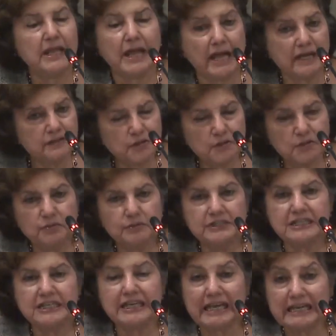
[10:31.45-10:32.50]
And who were
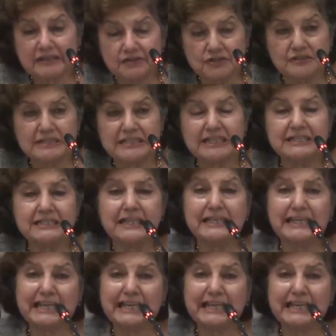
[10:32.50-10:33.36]
the agencies that